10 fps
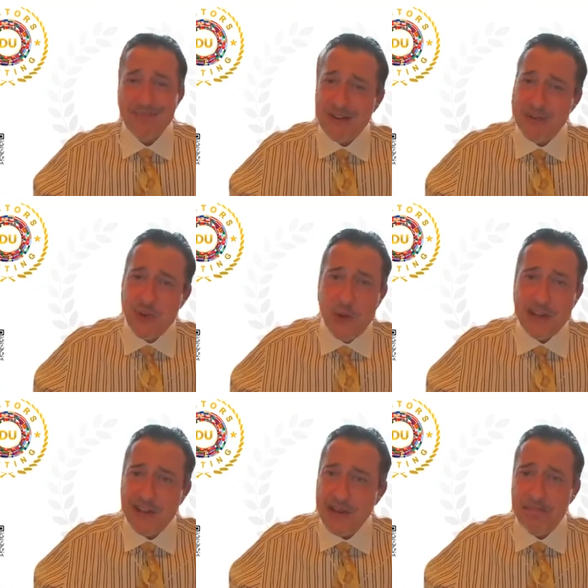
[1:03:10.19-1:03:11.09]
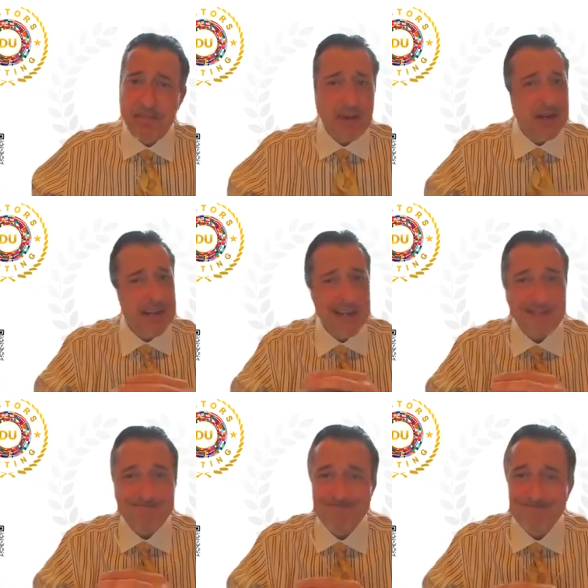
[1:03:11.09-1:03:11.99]
you end up
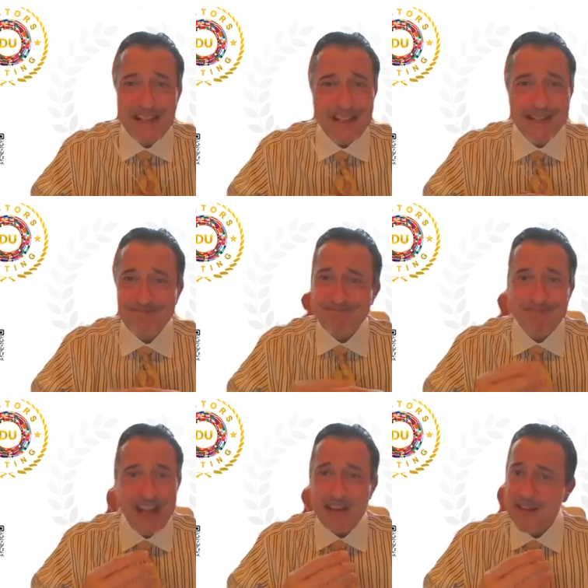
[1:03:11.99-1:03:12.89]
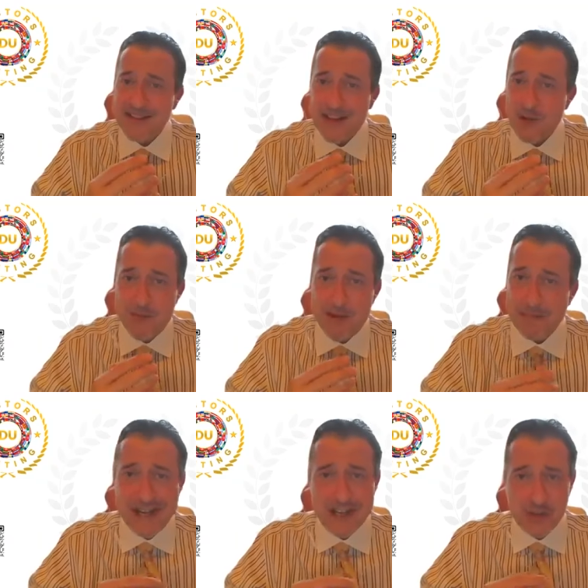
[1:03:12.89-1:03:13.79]
it's not going to be a
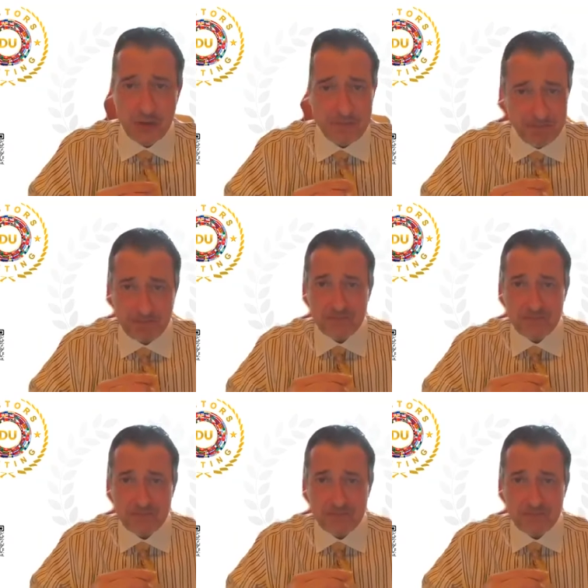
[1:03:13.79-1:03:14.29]
Picasso.